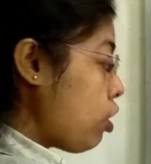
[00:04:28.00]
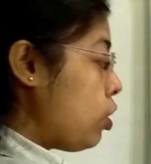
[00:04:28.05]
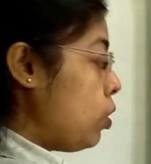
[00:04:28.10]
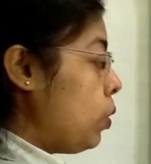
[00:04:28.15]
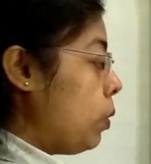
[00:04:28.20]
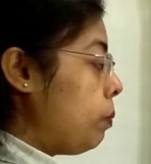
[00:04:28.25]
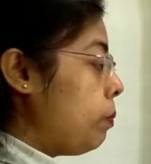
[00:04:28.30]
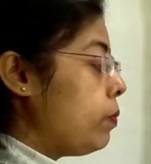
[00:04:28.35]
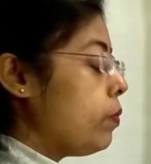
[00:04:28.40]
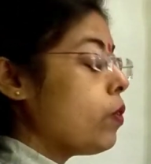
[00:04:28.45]

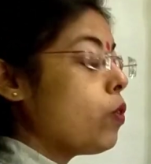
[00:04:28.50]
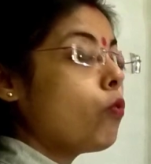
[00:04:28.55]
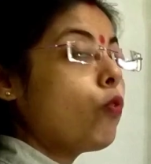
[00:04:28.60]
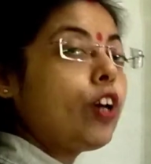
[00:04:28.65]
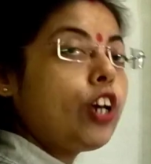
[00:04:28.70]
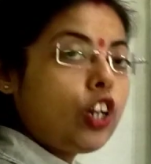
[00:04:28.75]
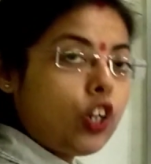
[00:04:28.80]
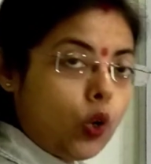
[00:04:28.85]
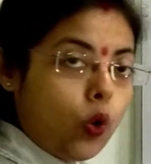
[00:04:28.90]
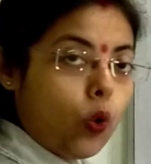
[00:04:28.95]
loop,
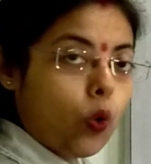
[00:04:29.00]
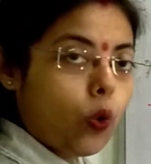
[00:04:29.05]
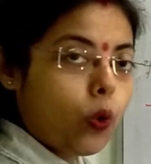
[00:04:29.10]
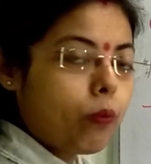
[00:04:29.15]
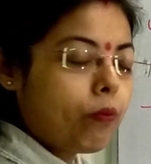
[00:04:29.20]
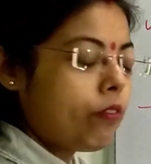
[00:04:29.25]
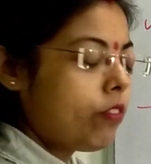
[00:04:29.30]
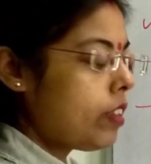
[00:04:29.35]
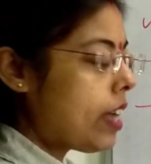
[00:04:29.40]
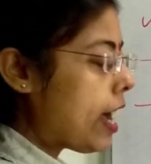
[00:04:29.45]
we
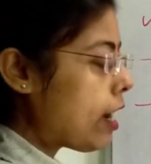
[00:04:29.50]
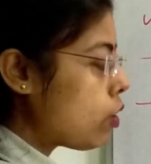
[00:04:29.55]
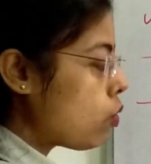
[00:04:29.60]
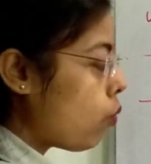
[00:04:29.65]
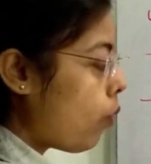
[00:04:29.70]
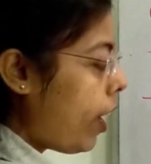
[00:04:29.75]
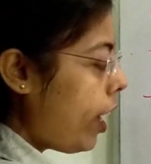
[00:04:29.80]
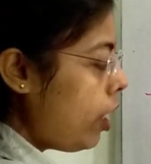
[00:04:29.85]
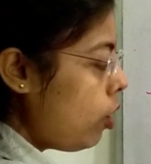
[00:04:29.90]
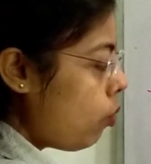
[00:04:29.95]
know
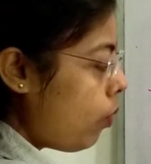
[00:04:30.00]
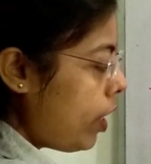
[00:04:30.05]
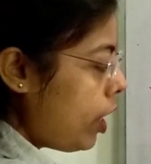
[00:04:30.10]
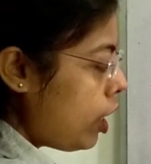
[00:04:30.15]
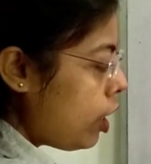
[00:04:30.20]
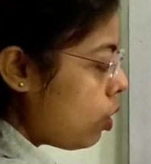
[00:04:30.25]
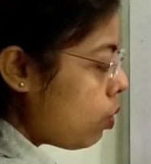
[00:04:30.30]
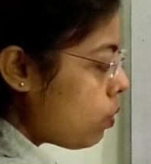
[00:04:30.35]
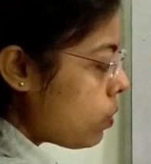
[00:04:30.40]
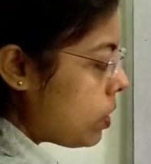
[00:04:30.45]
that when
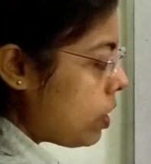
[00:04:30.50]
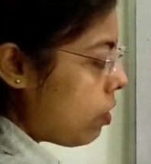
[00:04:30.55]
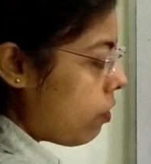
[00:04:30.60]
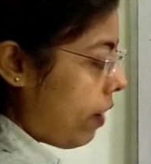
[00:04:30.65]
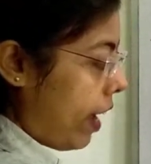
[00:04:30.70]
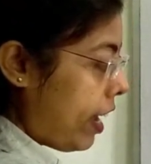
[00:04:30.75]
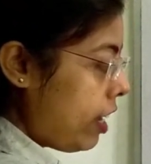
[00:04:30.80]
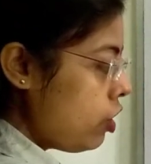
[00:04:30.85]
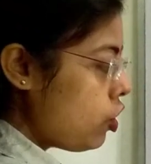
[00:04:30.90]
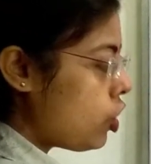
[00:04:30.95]
we use the
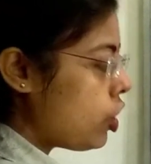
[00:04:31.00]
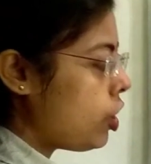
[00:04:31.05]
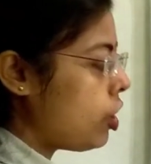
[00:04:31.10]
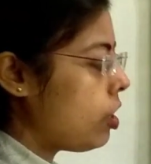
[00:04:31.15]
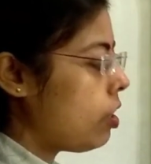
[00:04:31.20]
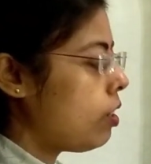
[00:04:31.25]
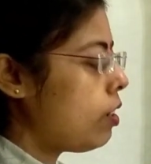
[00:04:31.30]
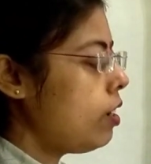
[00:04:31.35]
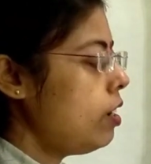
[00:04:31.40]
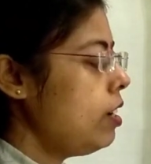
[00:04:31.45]
range
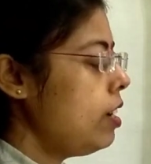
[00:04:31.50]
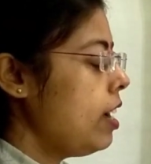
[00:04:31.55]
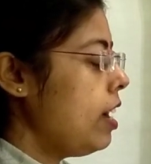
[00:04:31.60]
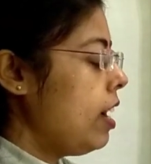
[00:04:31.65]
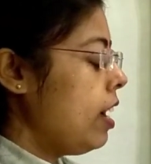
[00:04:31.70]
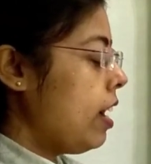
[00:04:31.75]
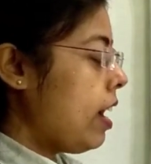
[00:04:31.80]
here